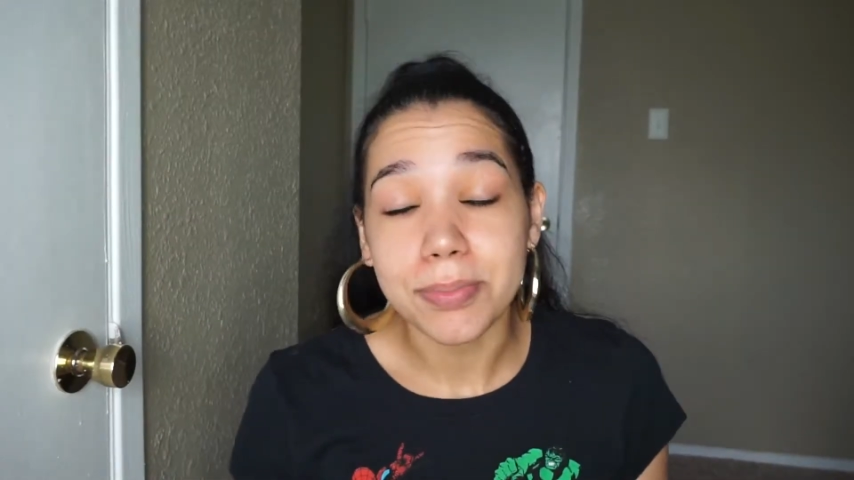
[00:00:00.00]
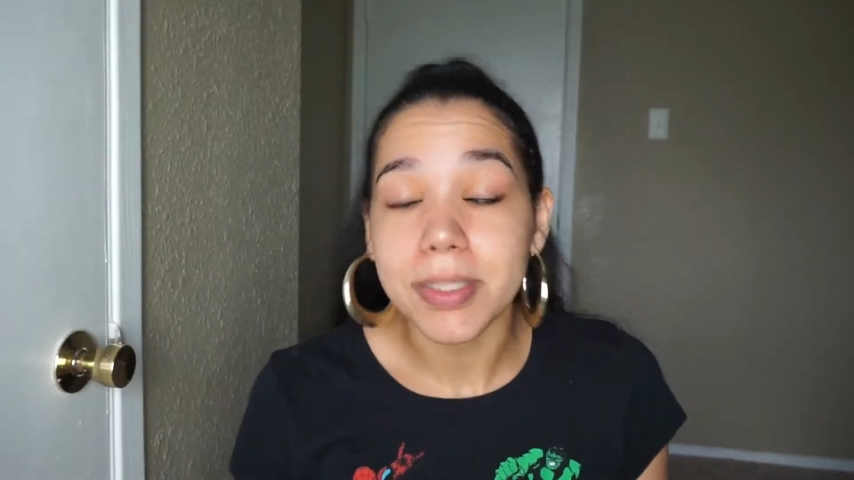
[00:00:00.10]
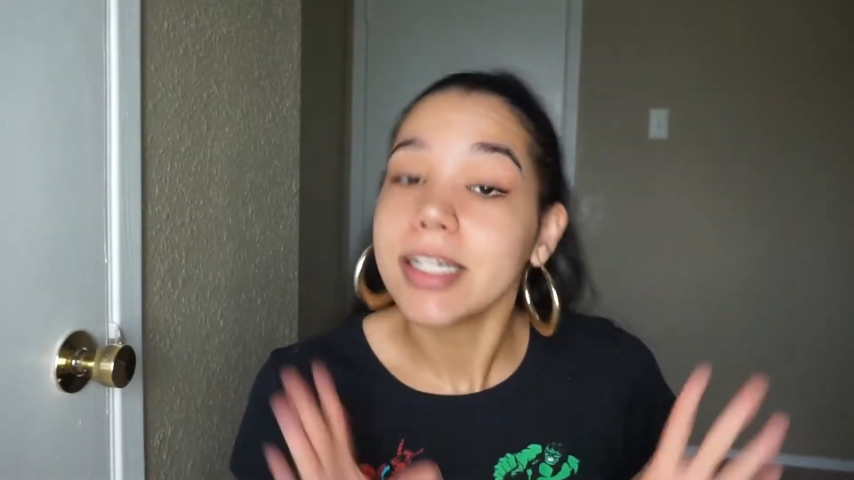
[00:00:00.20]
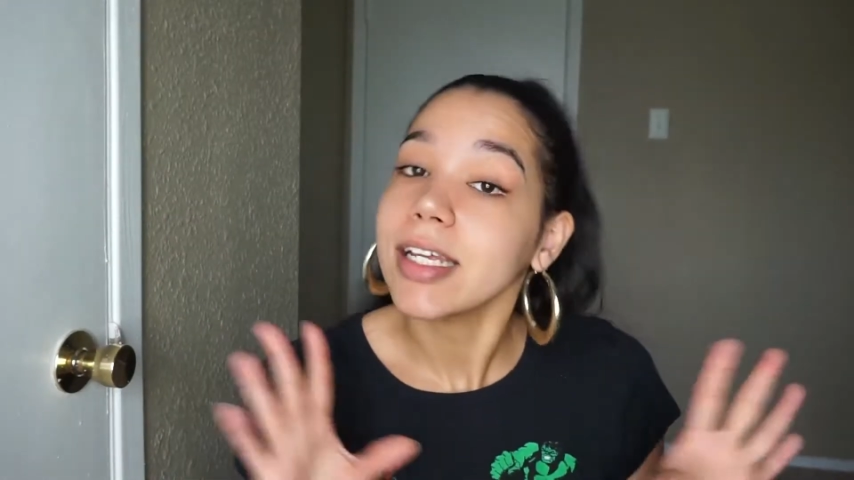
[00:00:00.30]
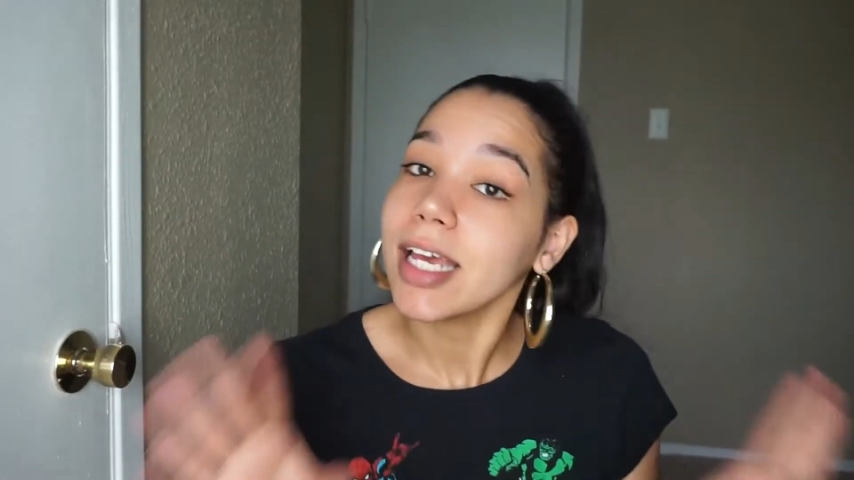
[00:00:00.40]

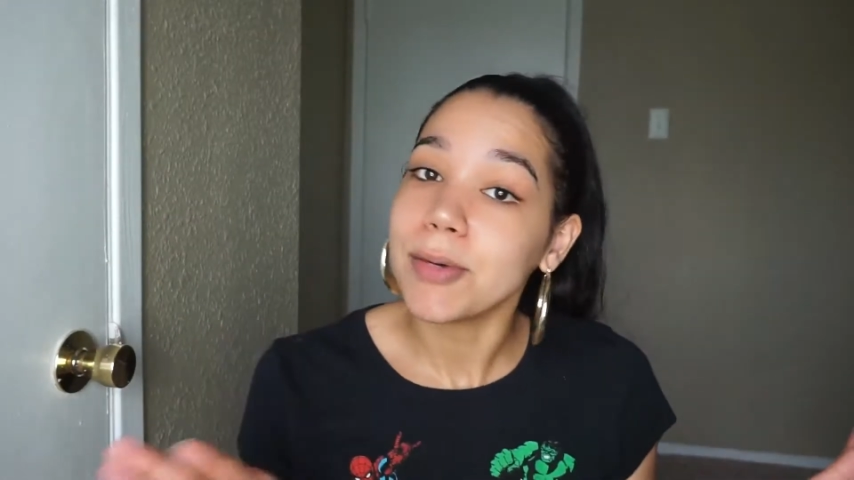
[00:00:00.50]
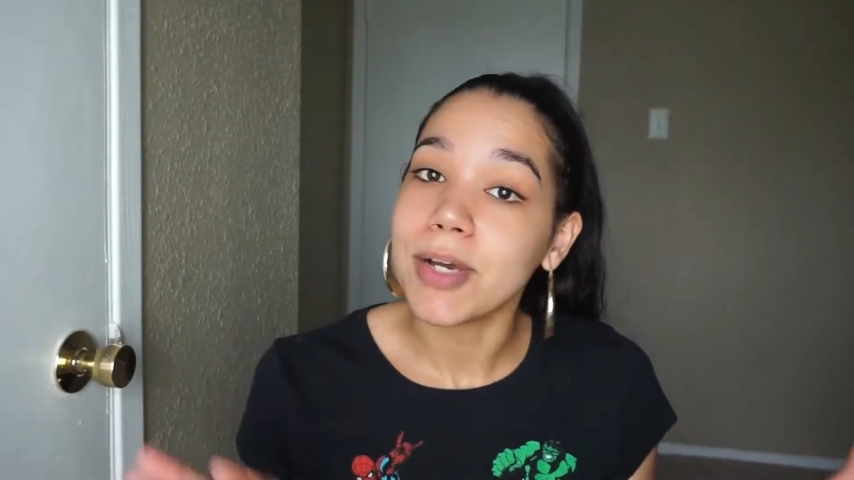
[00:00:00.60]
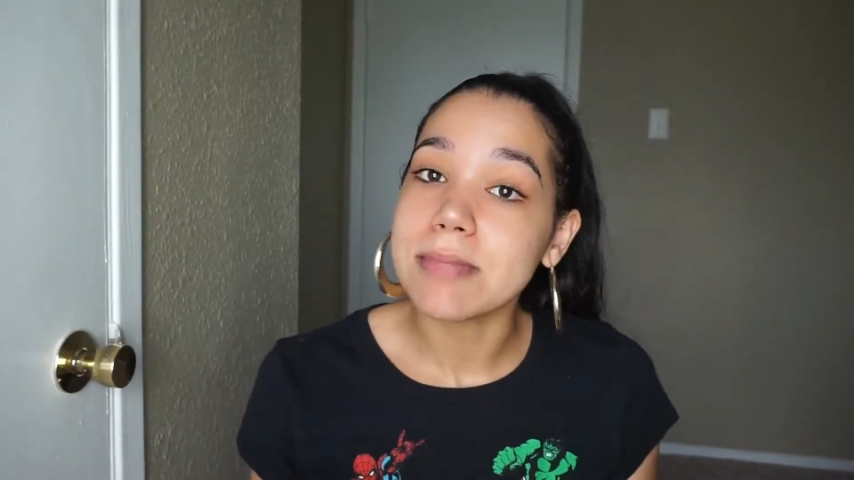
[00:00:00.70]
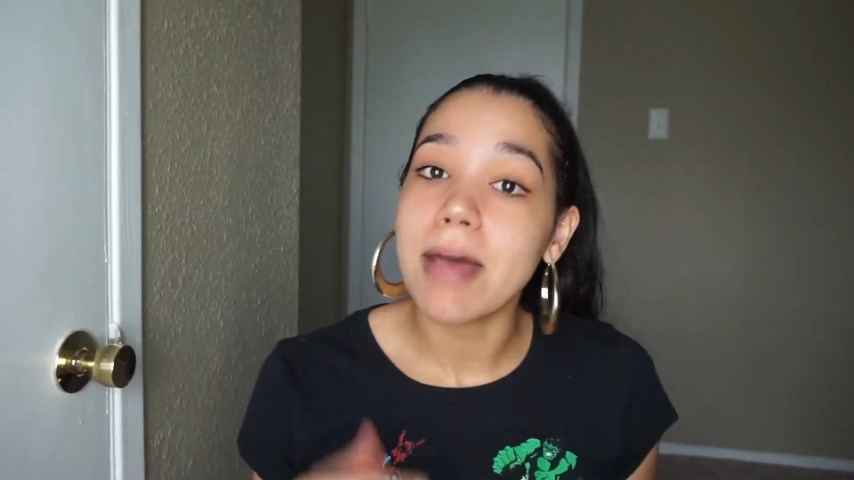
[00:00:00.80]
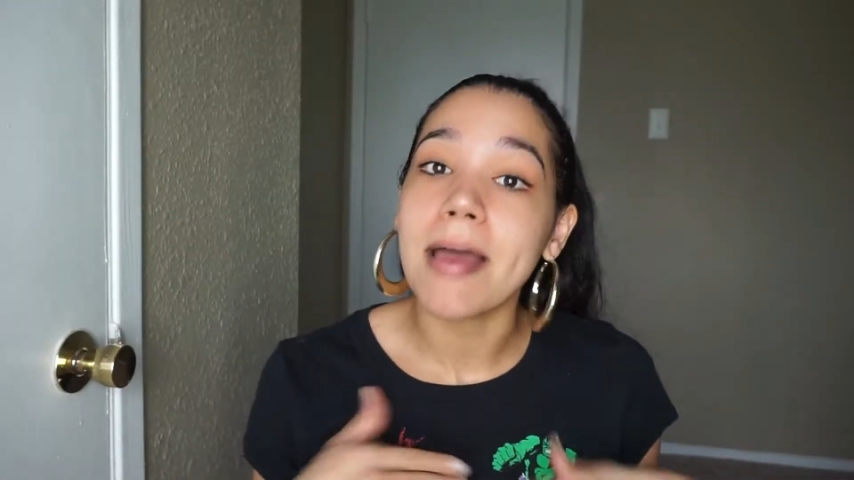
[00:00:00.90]
but
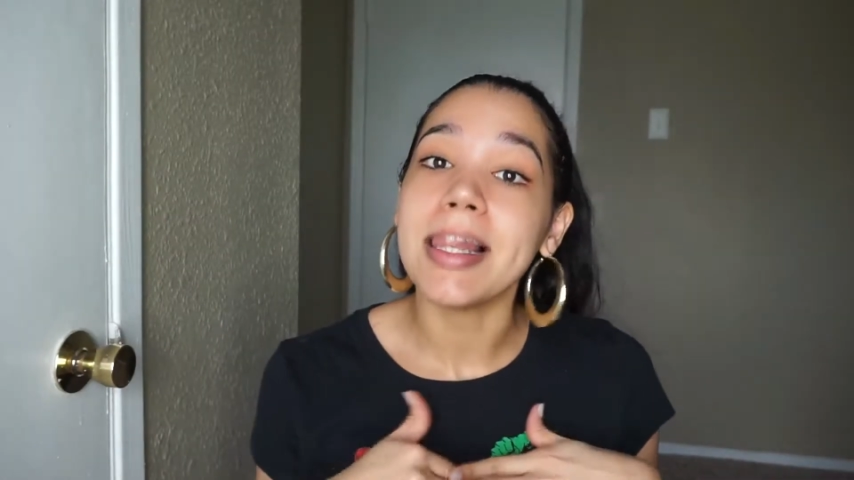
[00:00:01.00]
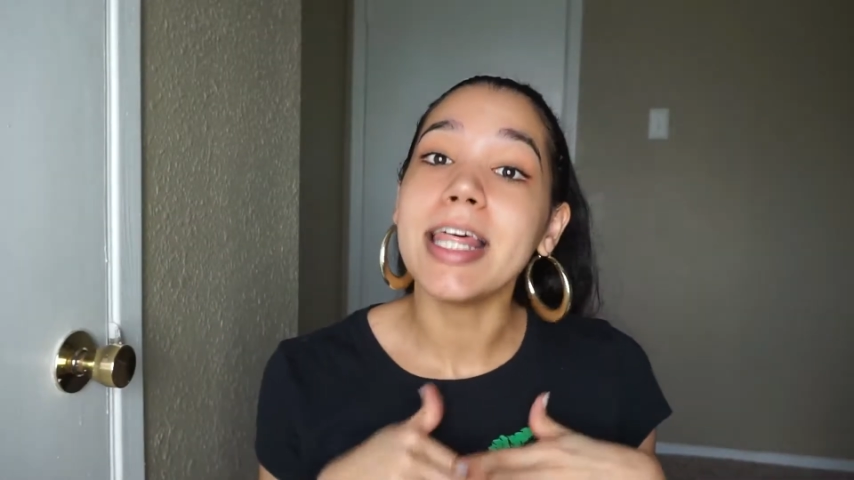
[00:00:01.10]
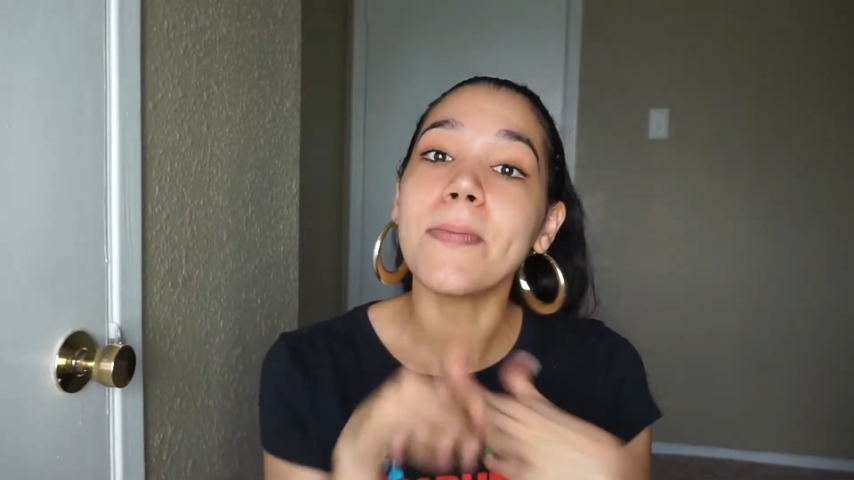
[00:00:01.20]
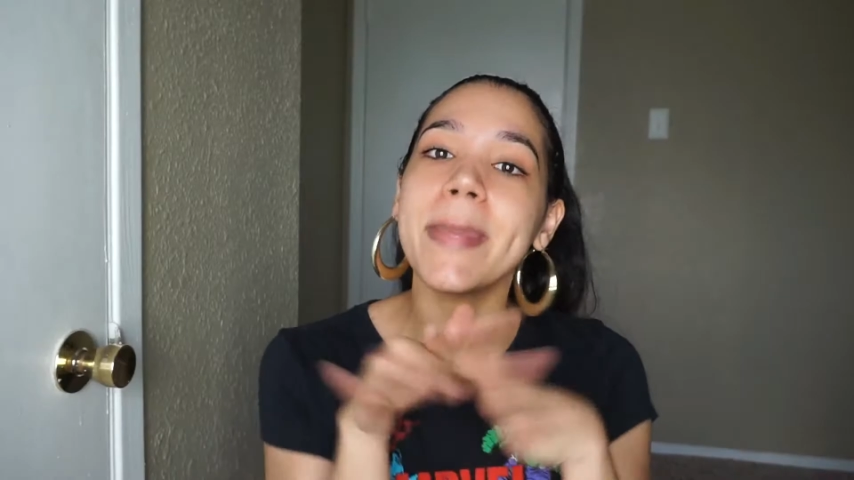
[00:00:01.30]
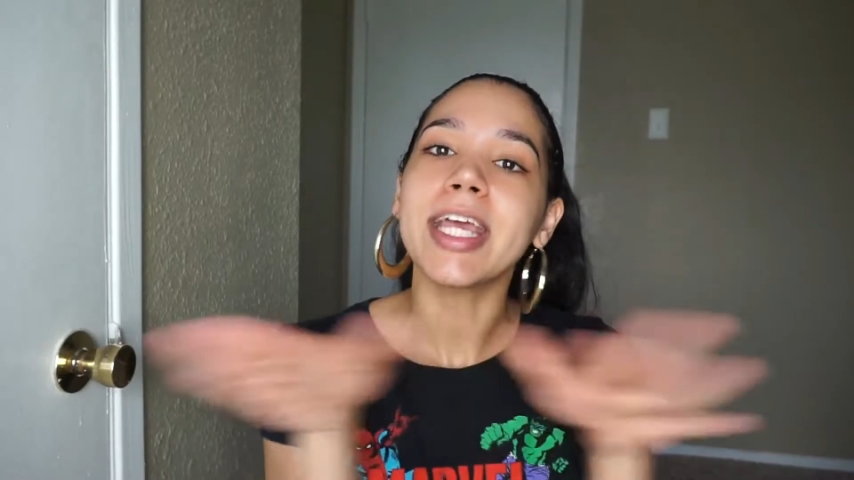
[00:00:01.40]
anyways, my
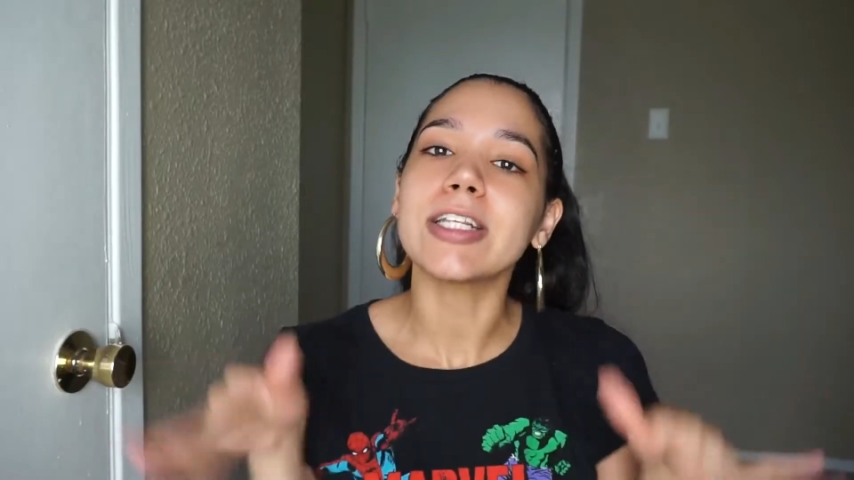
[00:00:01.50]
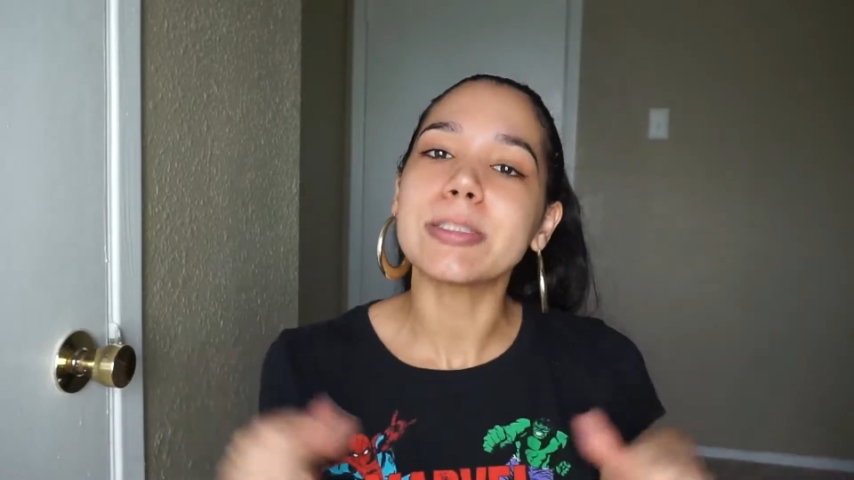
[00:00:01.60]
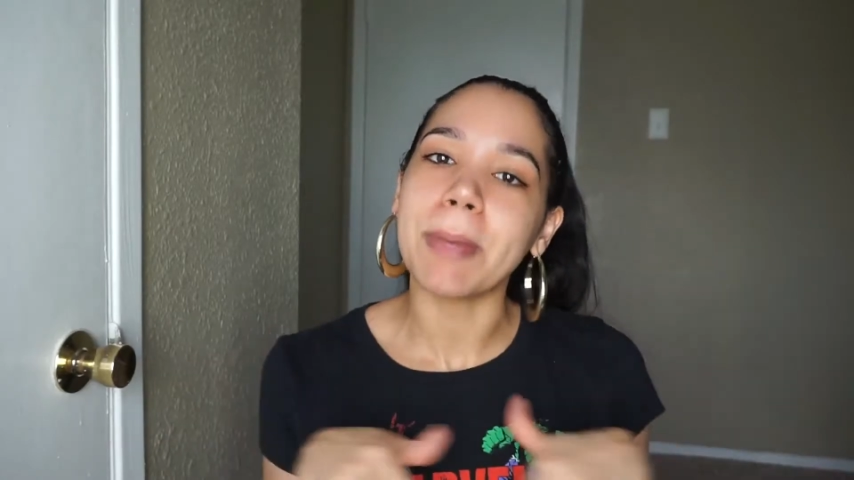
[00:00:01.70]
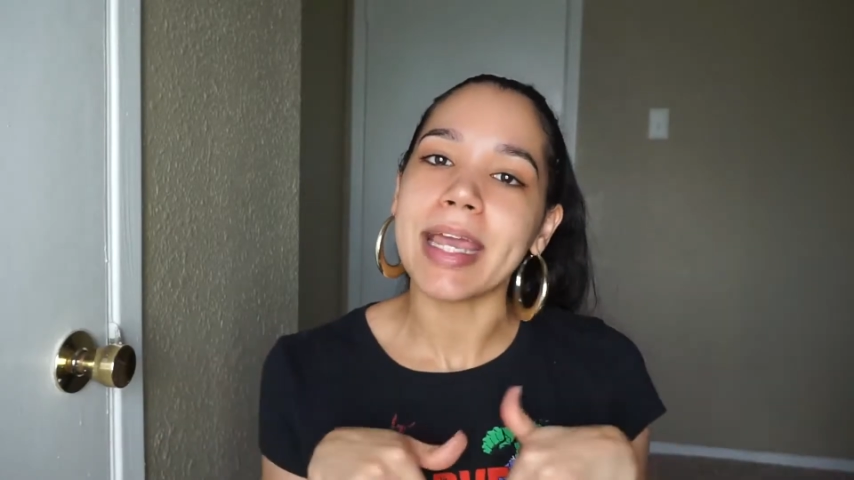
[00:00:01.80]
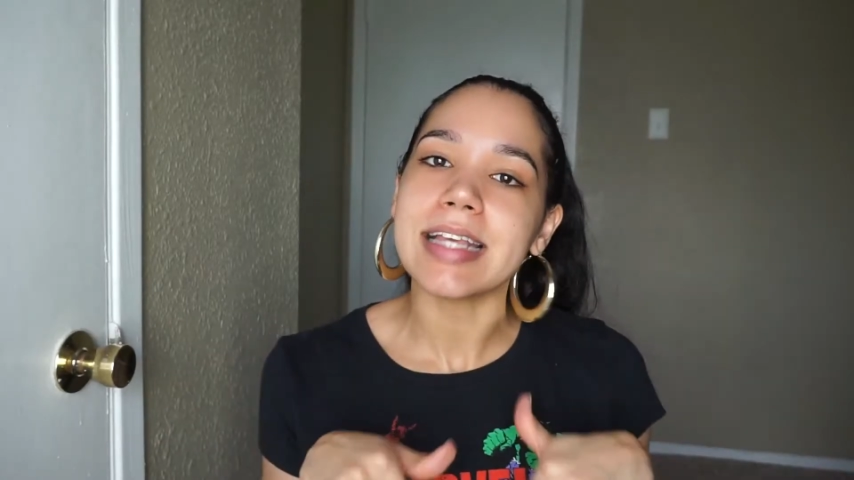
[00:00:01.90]
little makeup
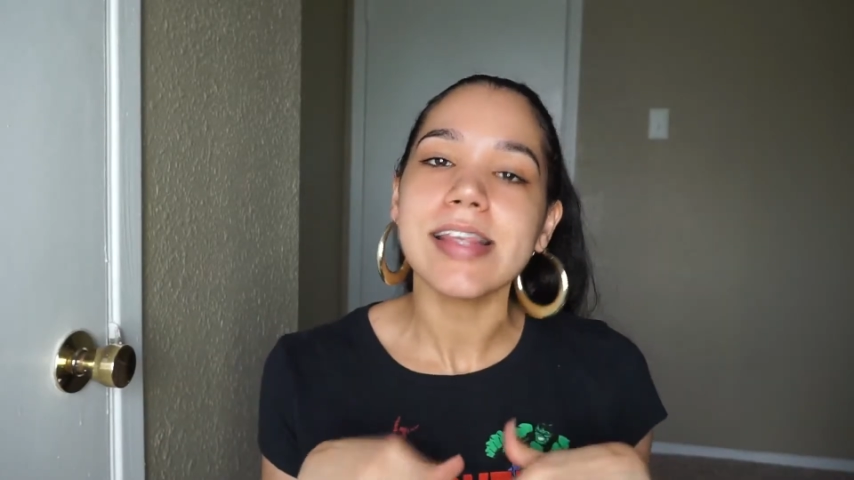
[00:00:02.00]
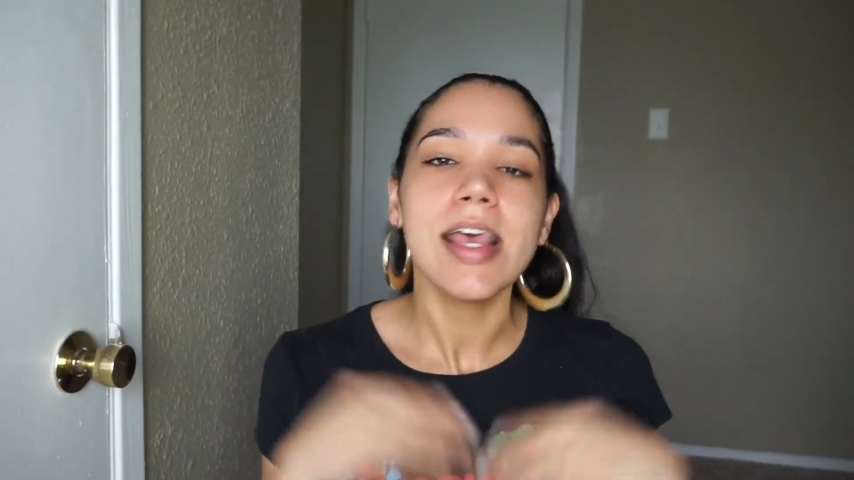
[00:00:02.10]
space